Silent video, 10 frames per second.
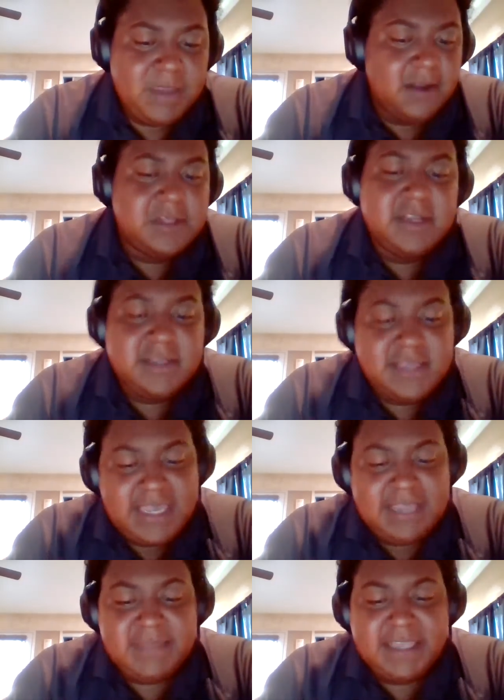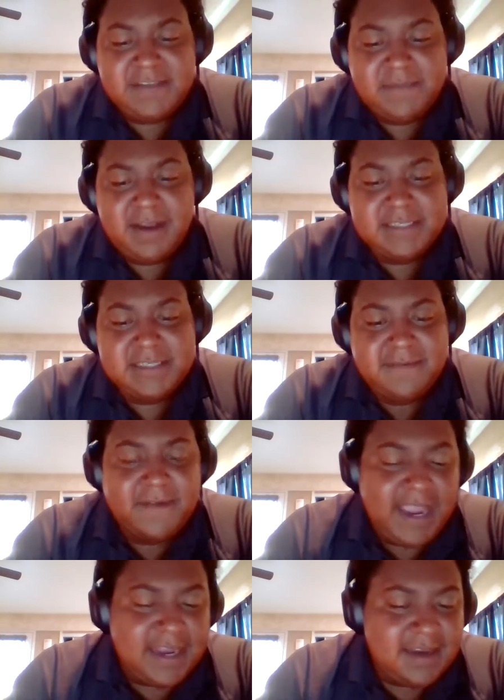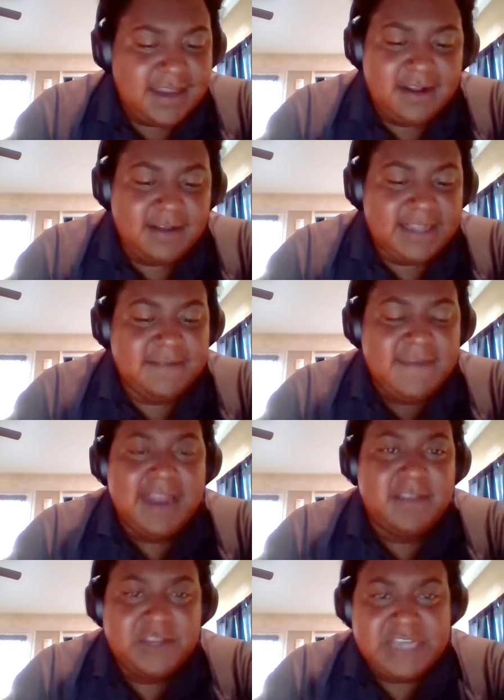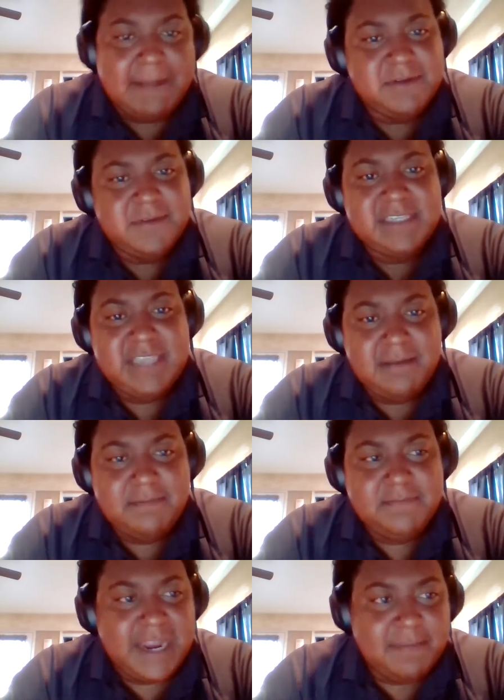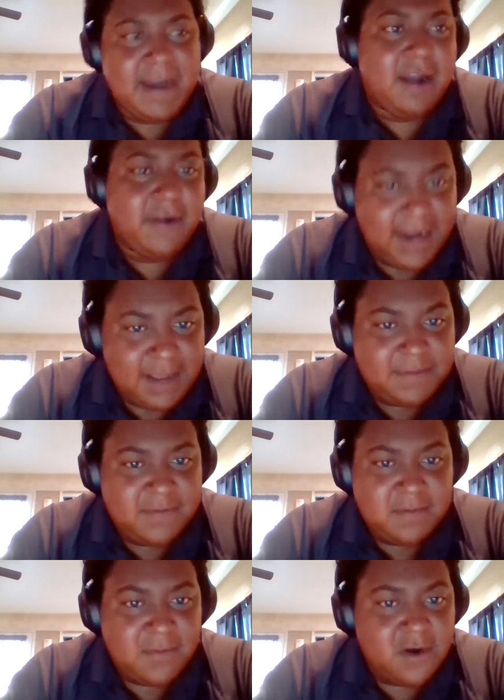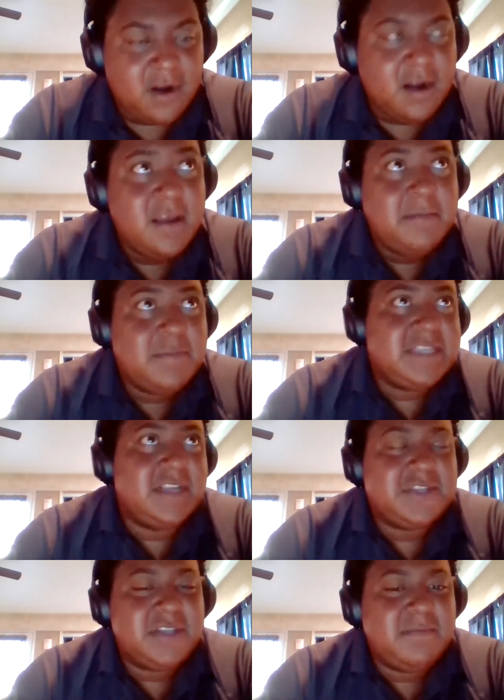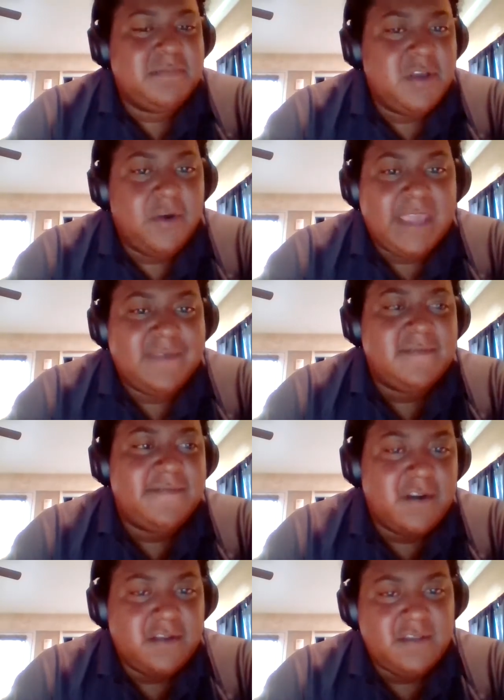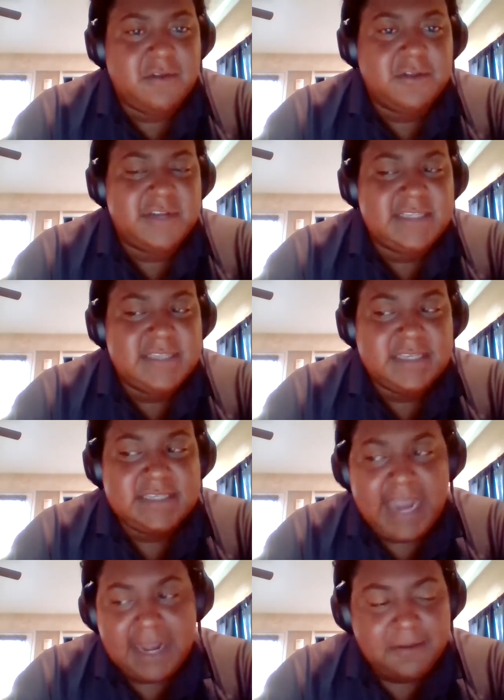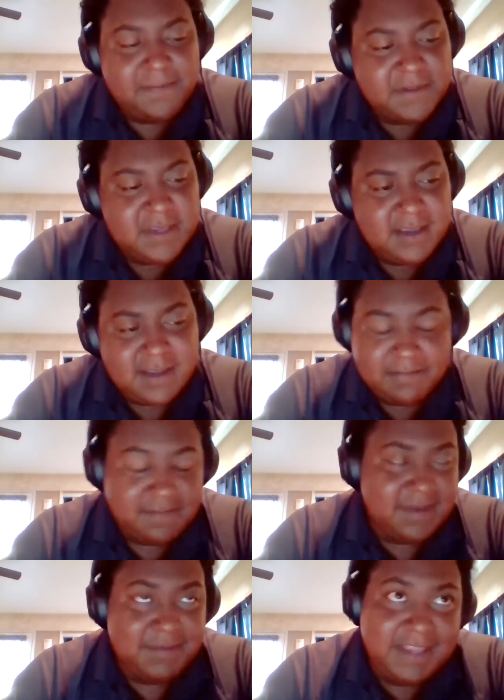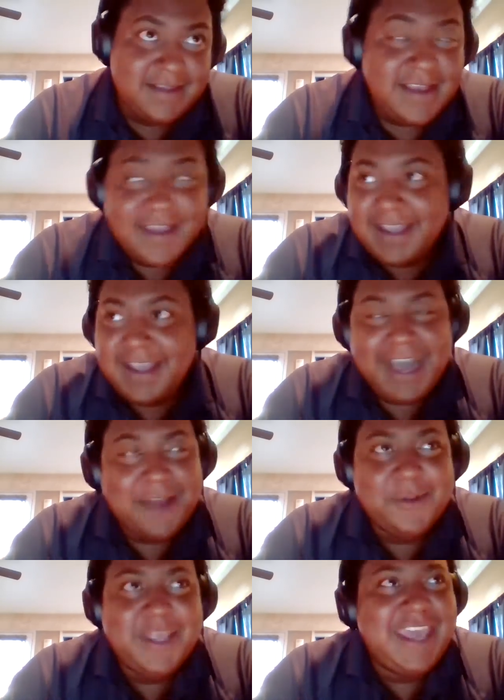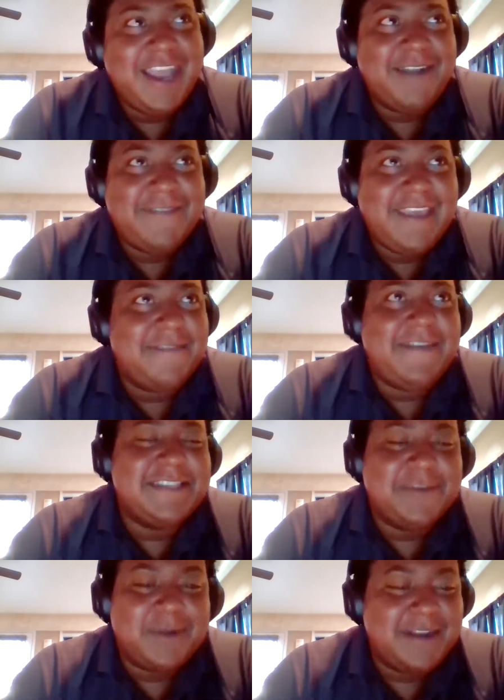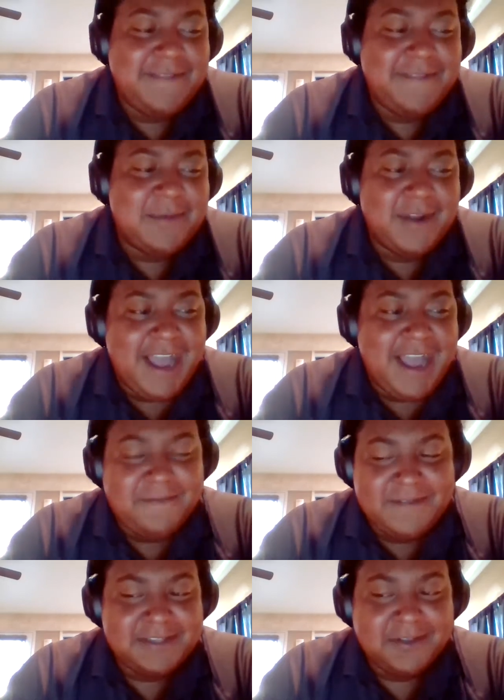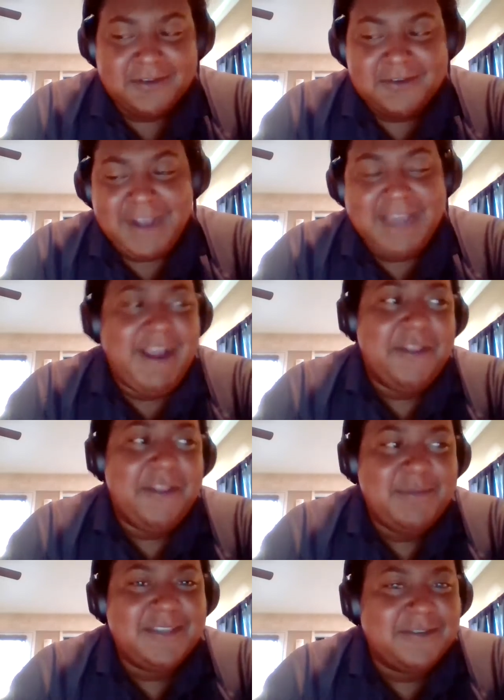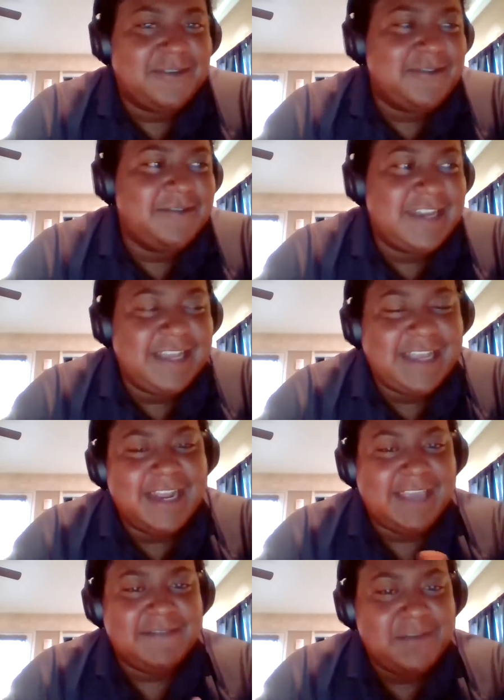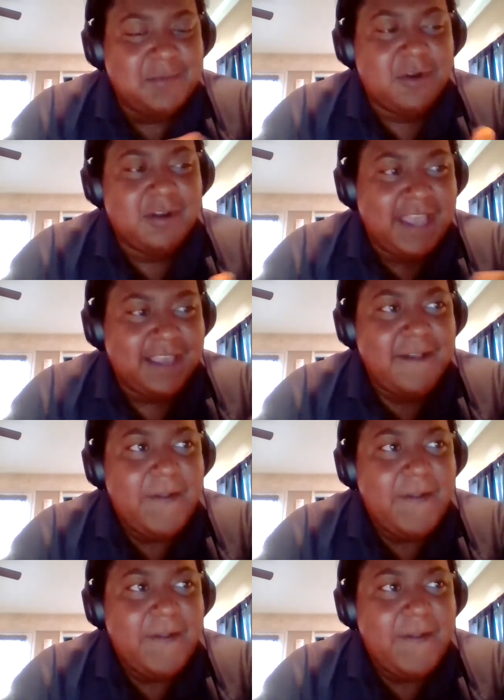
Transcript: clearly he thinks of Mirrors as a friend. At the end of the chapter, we see him kind of powering up even more, potentially going even further than Ultra Instinct Sign, hopefully. I don't really care if he's the one to defeat him or not, or if it's the whole crew. I'd rather it be the whole crew, because it kind of gives you more like